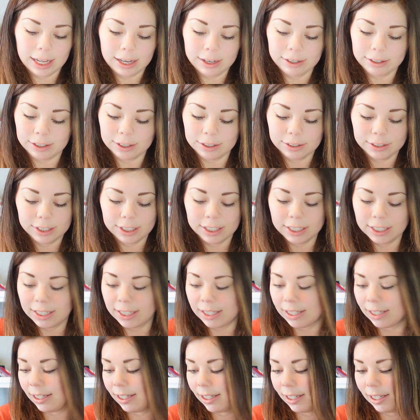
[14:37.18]
I don't know, it's
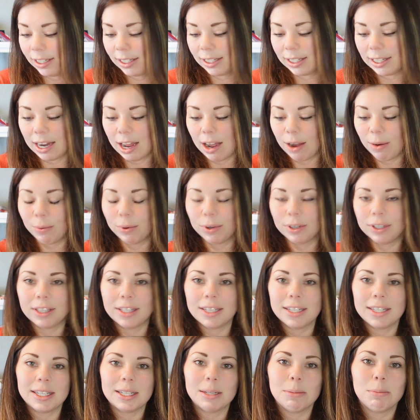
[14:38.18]
just, it's just not worth
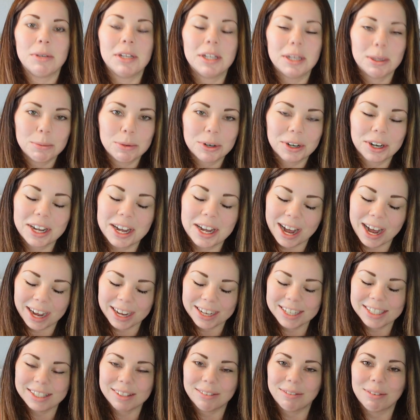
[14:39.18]
it to me anymore,
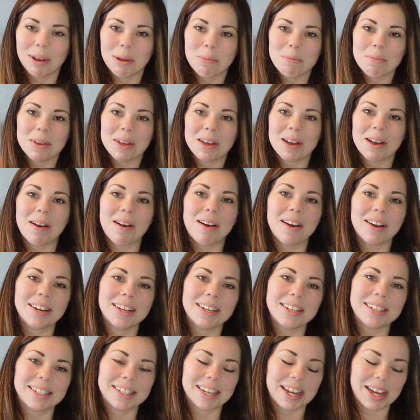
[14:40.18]
guys, if I'm being
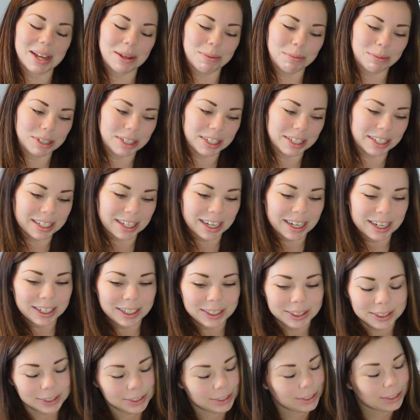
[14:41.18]
honest. I'm just
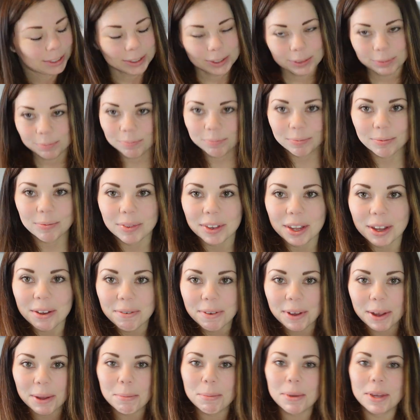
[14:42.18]
if
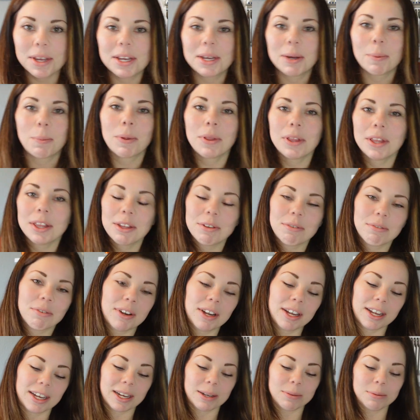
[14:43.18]
I'm being completely
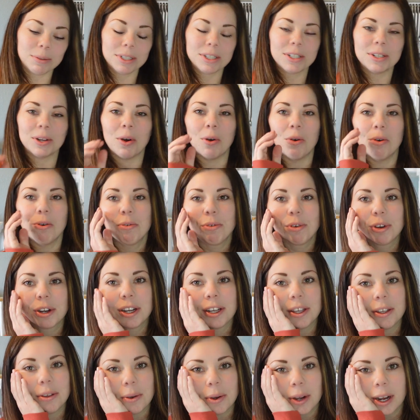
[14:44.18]
frank, I'm just over it,
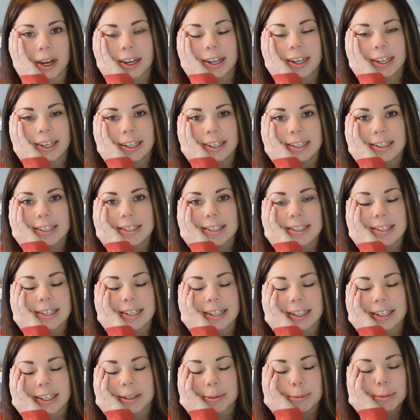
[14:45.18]
you guys.
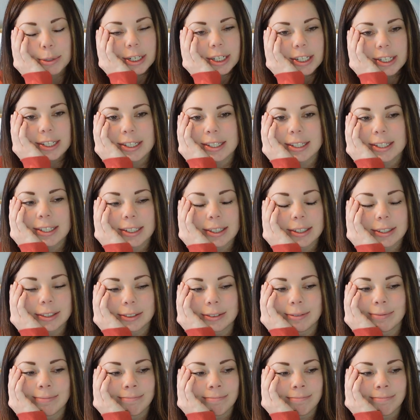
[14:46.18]
And I'm just,
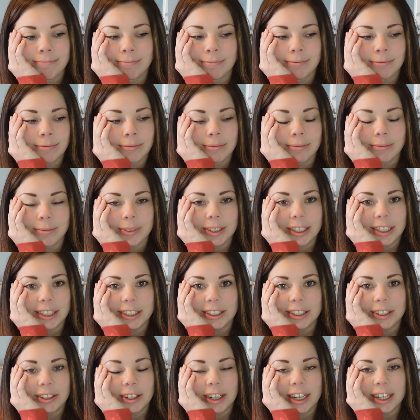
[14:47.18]
I
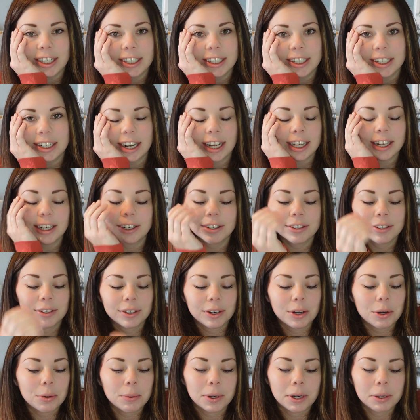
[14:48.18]
don't know. I didn't, I didn't
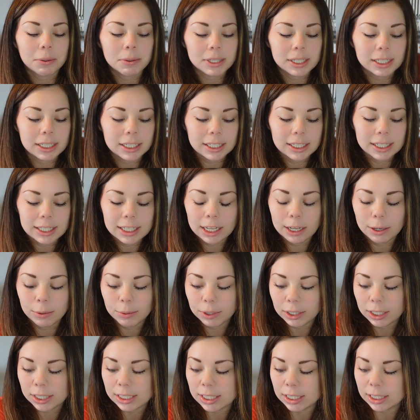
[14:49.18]
know what I was going to say
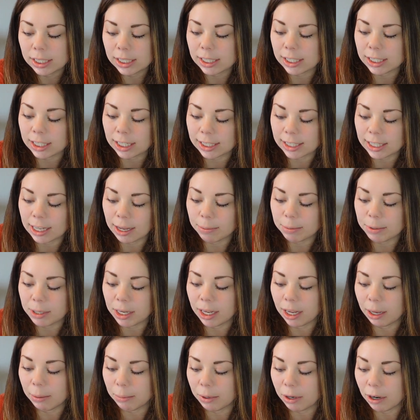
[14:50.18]
when I did this next
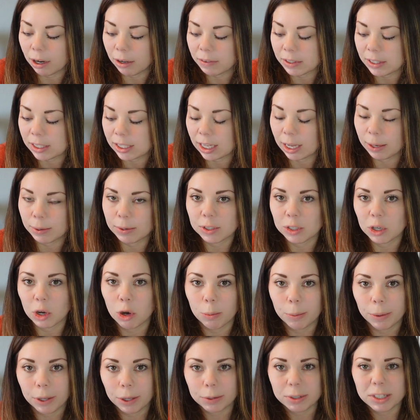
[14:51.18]
update. I mean, obviously I was
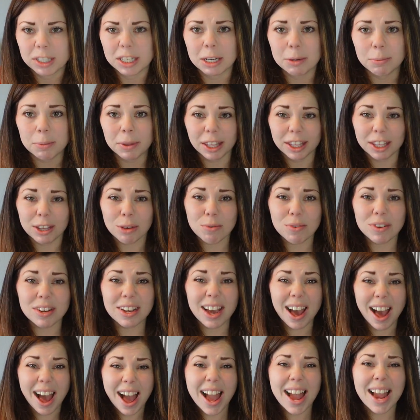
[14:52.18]
hoping it was going to be like, you
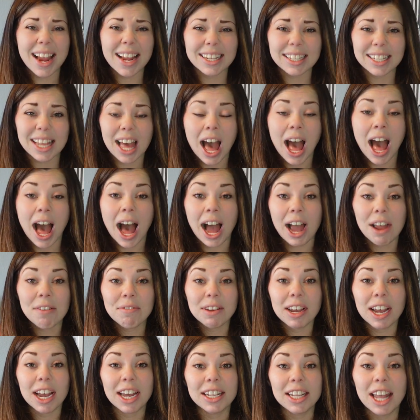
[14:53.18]
guys, I've
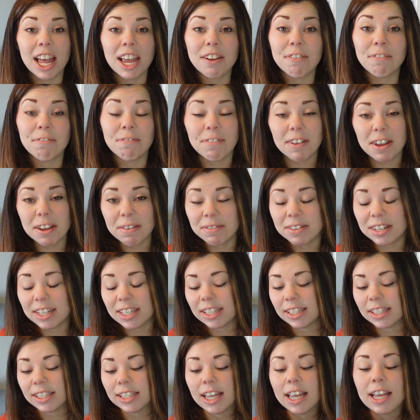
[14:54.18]
had like 50
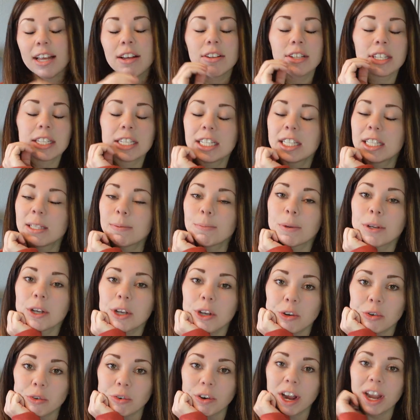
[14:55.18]
sales and it's been
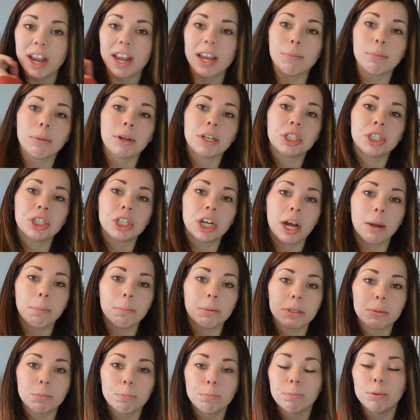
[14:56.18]
great and my shop
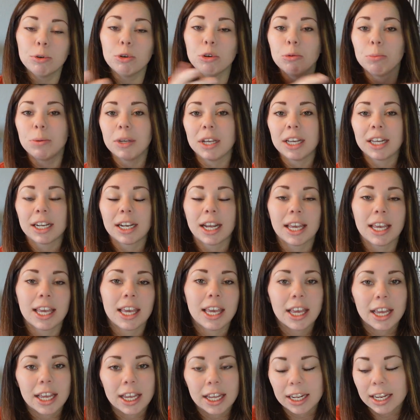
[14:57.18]
is booming and I
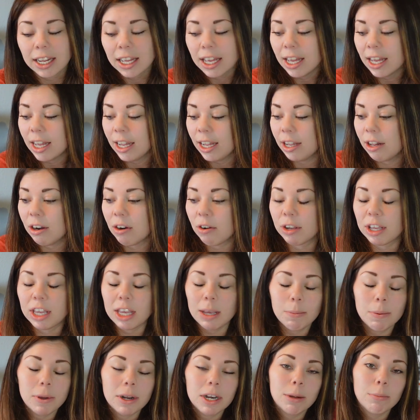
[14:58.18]
can't, you know,
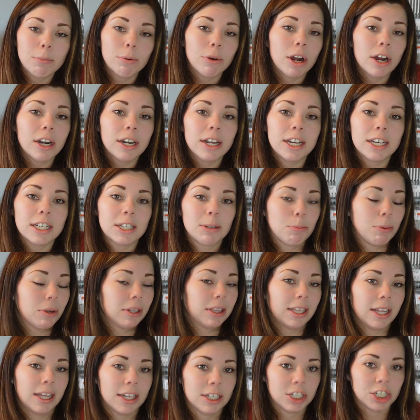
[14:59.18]
keep any product,
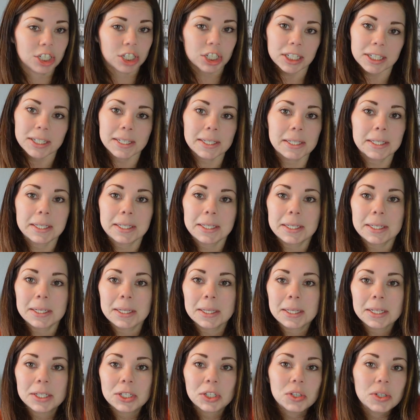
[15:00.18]
but that's just,
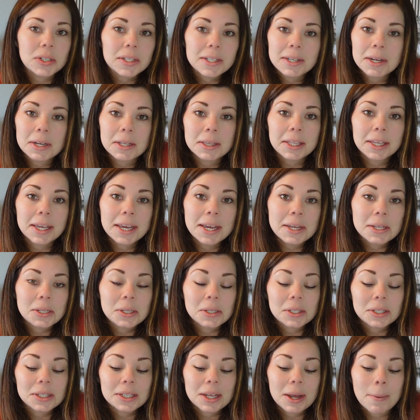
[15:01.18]
that's just not the
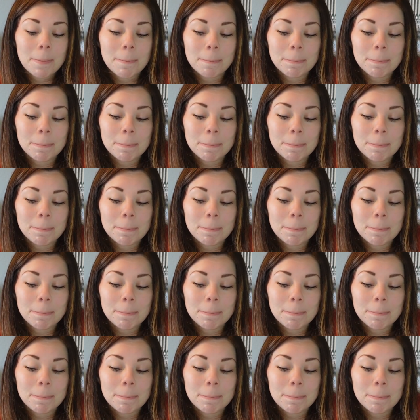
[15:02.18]
case.